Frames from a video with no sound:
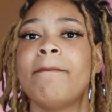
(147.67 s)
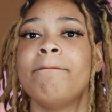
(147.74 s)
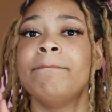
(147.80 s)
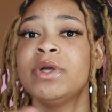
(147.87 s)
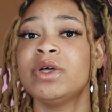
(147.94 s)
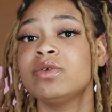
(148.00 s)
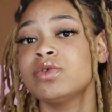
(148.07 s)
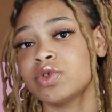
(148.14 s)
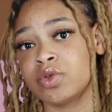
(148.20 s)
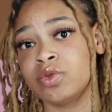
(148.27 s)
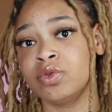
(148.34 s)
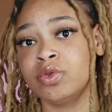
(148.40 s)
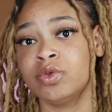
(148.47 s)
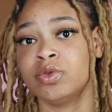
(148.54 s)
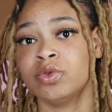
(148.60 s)
middle
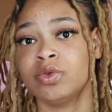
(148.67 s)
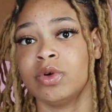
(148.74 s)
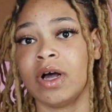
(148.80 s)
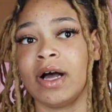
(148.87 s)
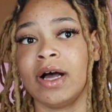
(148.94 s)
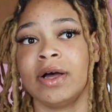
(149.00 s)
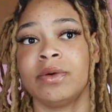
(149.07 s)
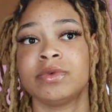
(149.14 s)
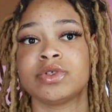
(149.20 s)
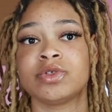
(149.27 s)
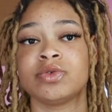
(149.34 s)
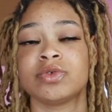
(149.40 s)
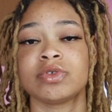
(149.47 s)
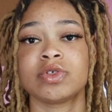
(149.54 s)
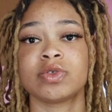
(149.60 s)
school, I was
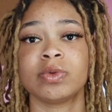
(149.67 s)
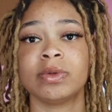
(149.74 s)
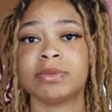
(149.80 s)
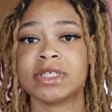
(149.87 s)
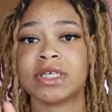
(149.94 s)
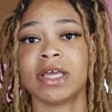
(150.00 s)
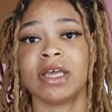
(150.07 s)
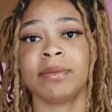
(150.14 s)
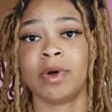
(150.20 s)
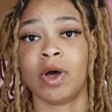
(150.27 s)
doing swim team,